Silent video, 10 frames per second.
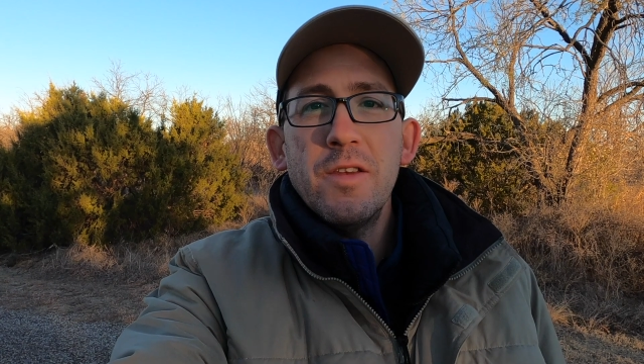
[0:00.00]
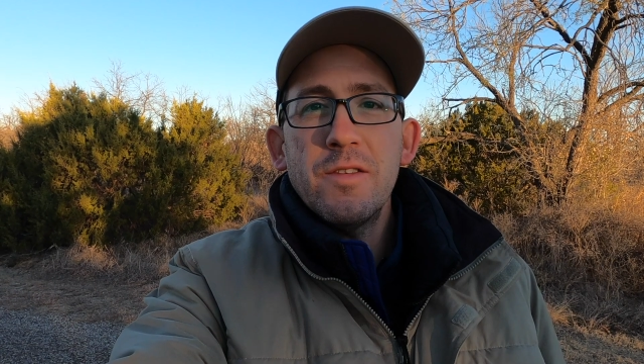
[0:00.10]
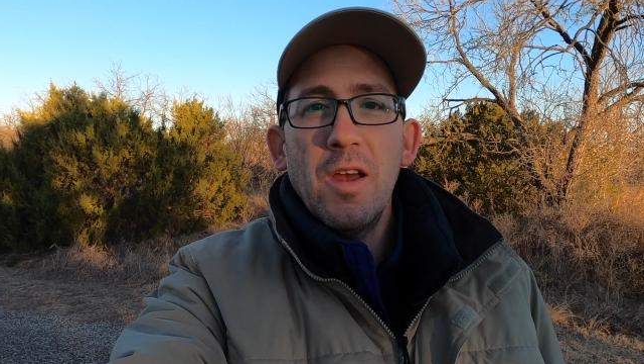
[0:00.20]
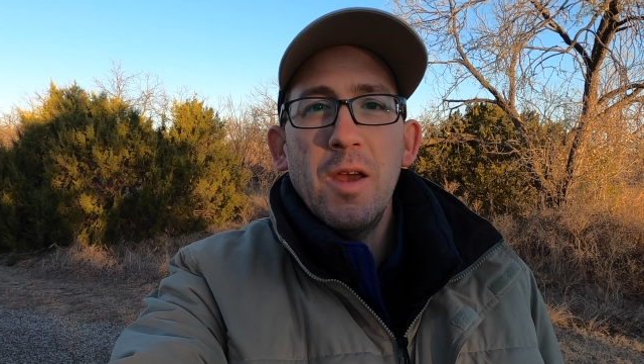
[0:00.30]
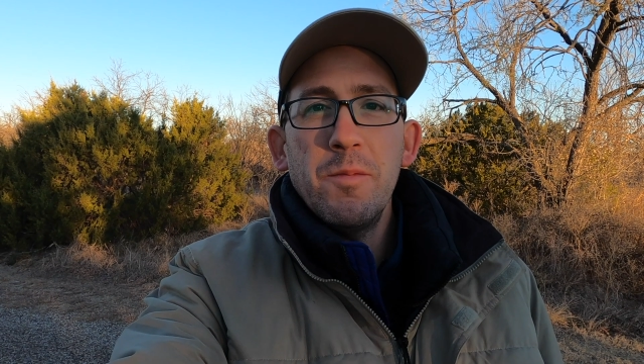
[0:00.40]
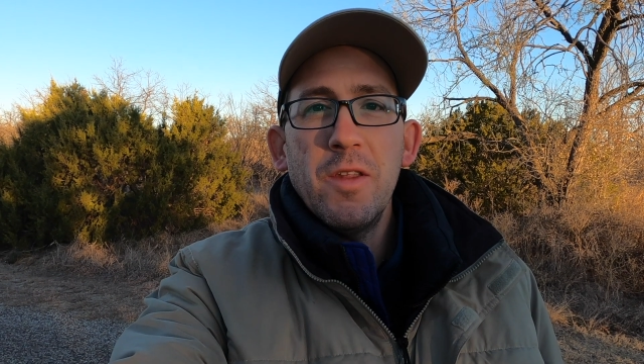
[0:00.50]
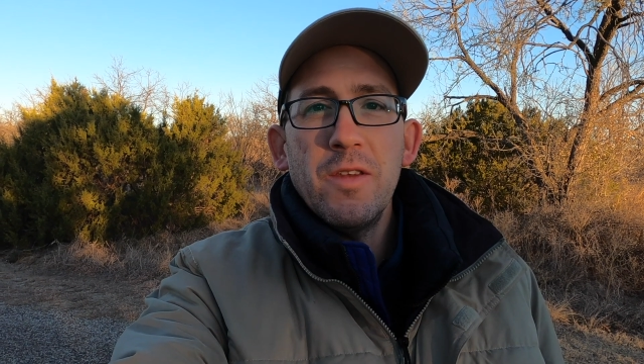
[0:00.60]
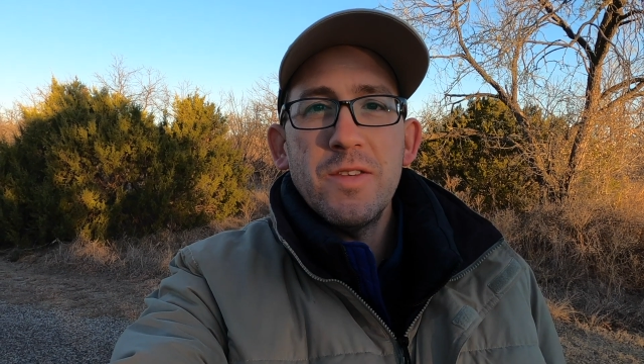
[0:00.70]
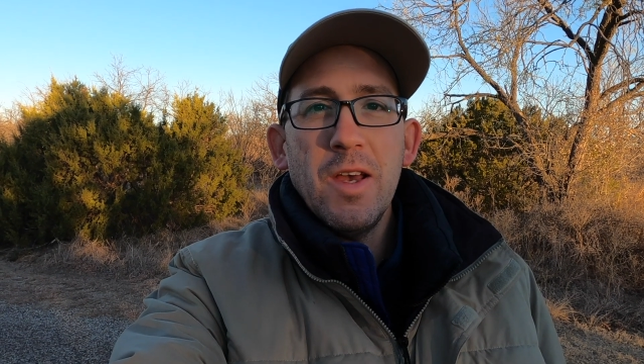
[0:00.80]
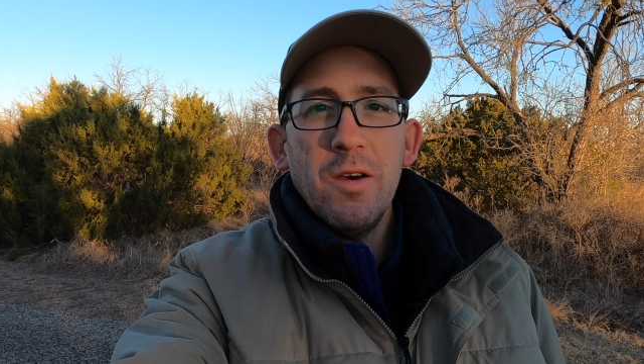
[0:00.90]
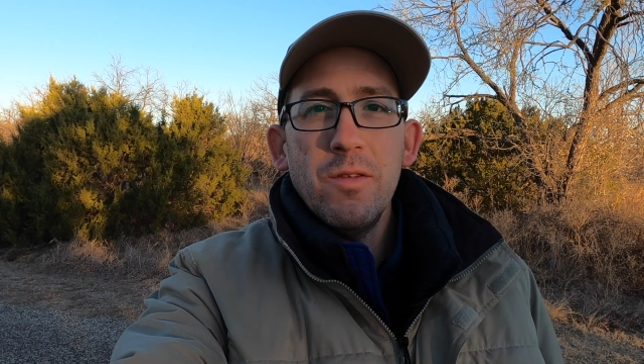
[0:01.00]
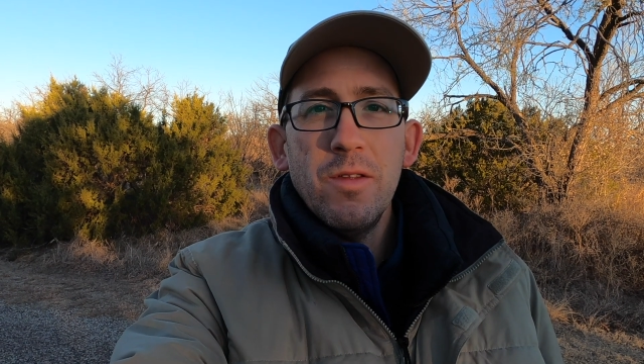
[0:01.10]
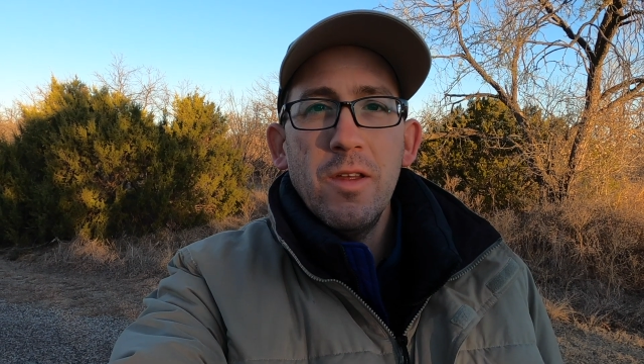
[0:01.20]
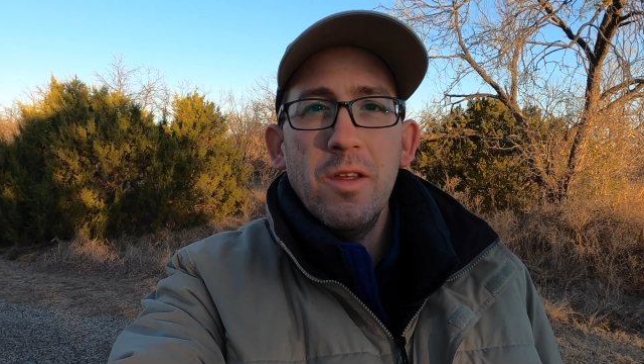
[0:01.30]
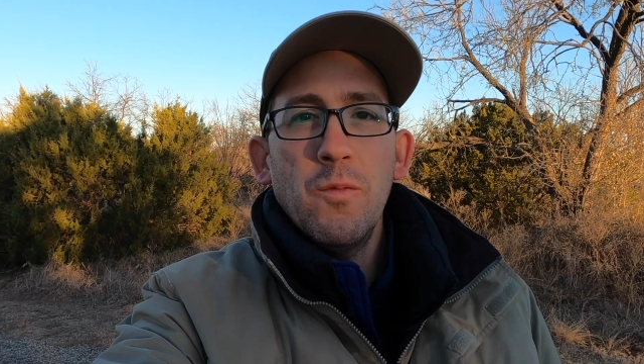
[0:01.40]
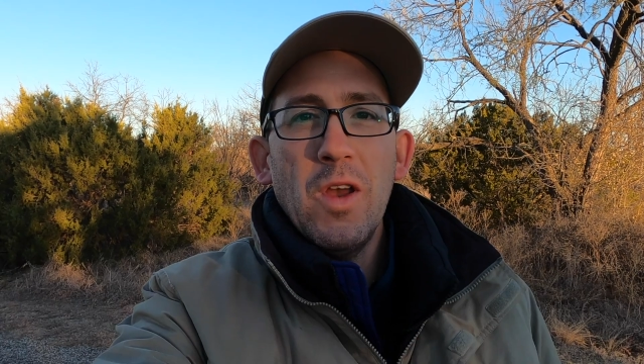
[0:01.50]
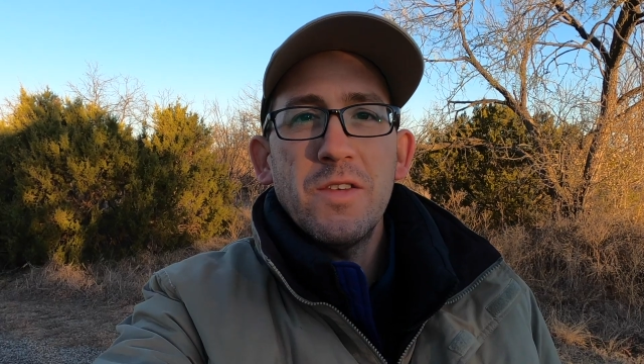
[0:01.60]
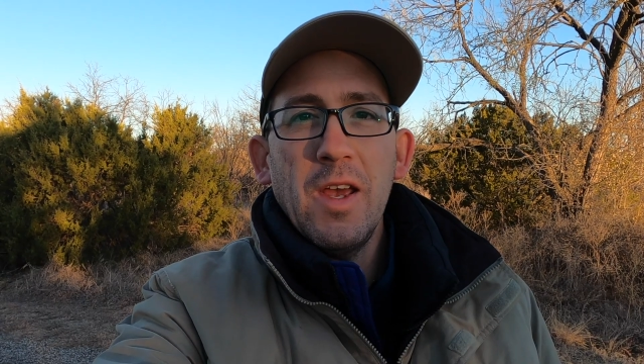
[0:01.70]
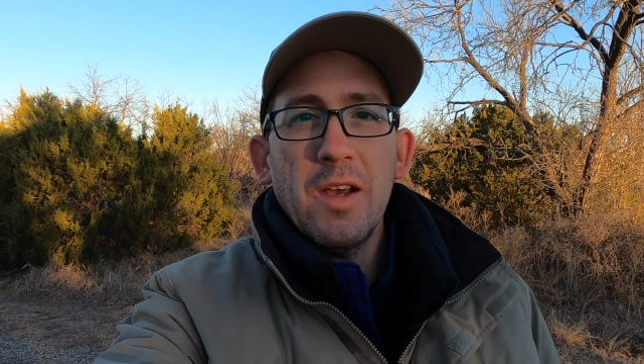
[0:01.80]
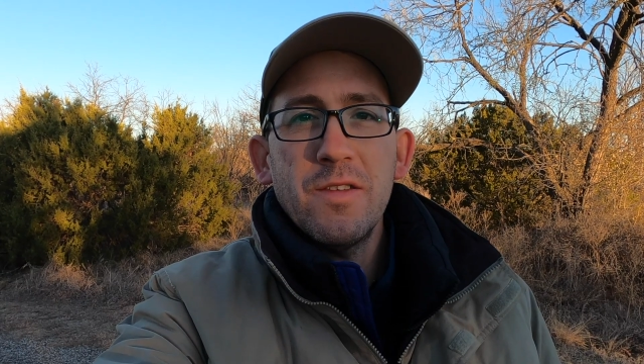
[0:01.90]
this time to the south in
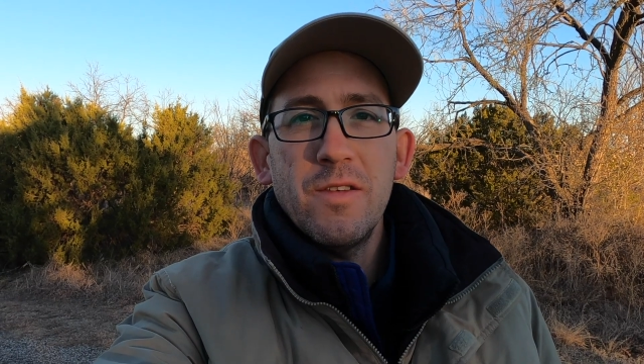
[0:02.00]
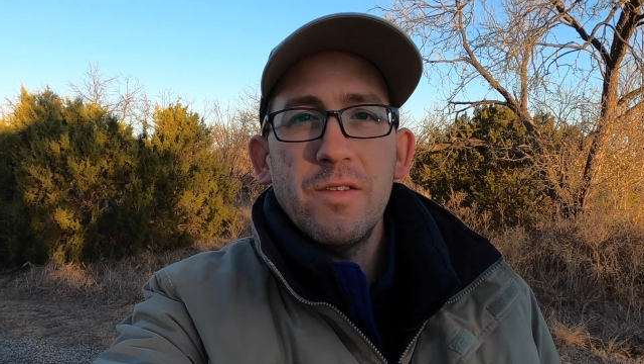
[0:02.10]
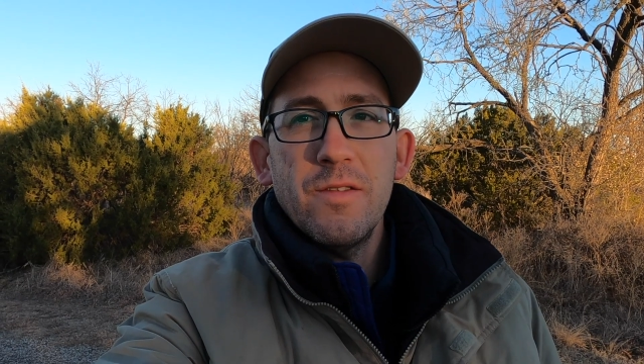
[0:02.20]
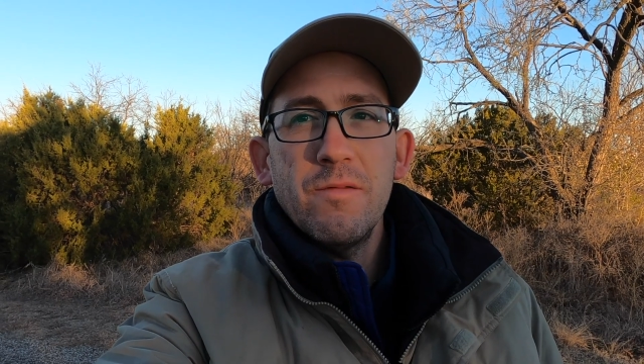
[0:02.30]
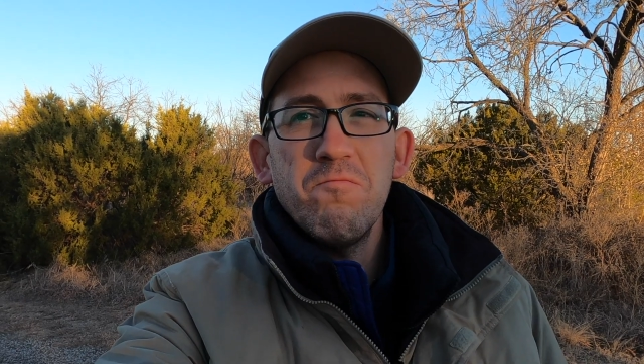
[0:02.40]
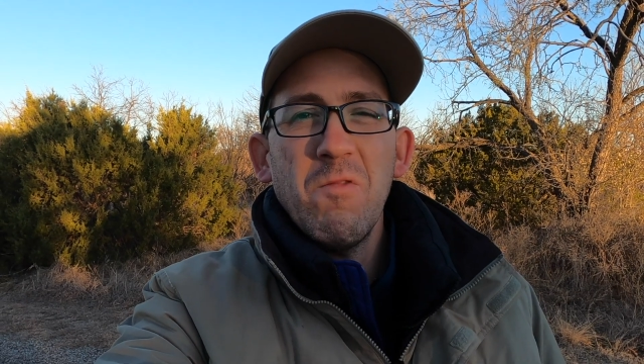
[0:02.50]
West Texas,